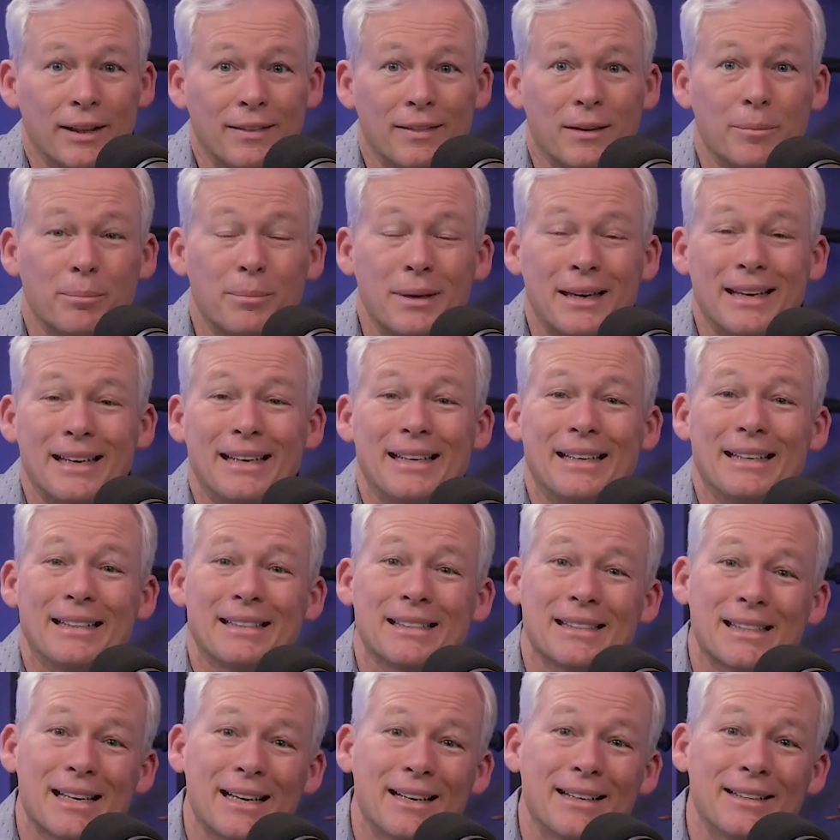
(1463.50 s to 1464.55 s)
and the bed
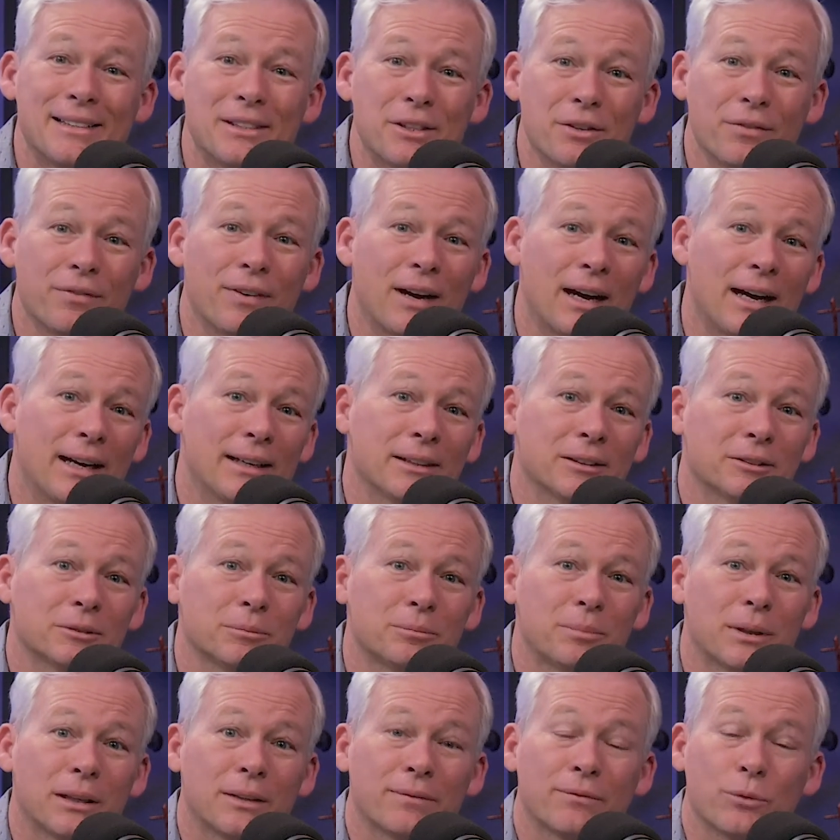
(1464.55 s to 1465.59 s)
is undefiled,
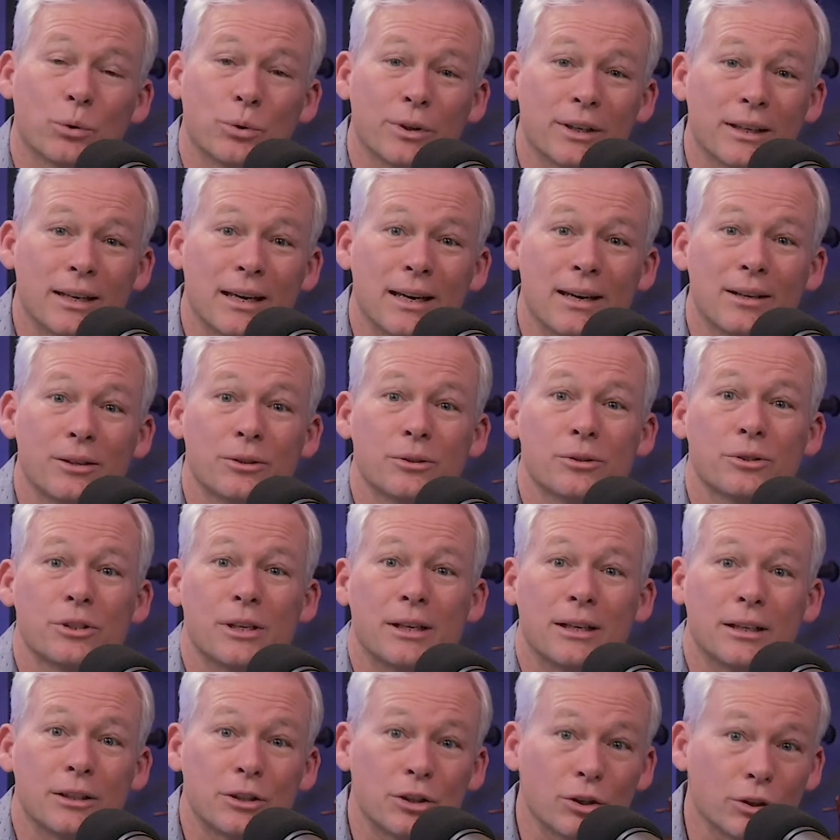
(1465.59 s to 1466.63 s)
but fornicators
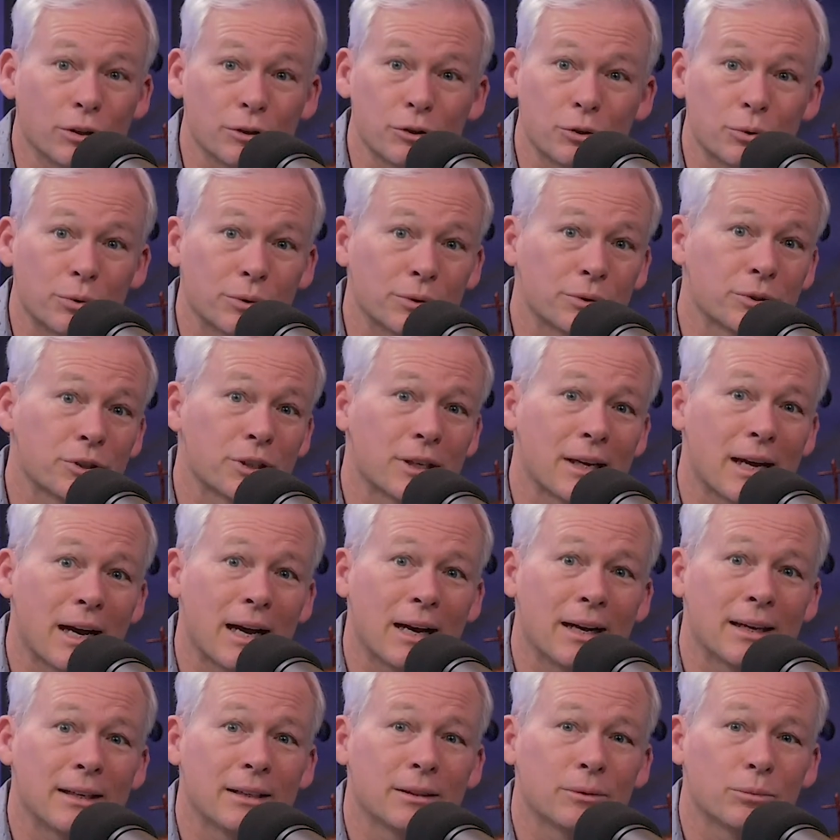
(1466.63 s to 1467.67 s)
and adulterers
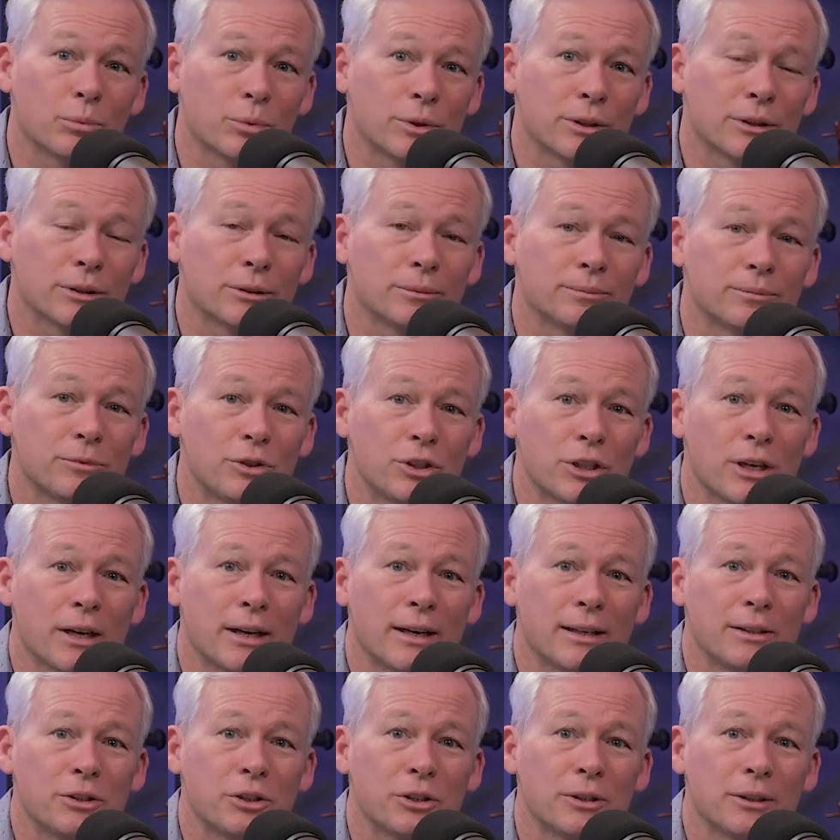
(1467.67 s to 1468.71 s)
God will
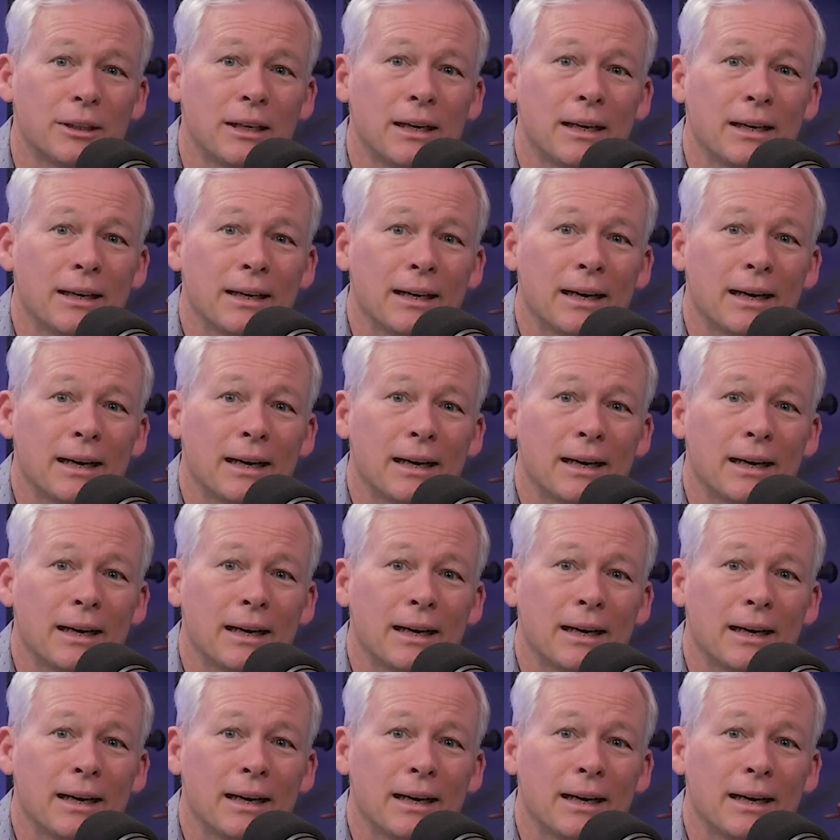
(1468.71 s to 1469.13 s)
judge. Mm.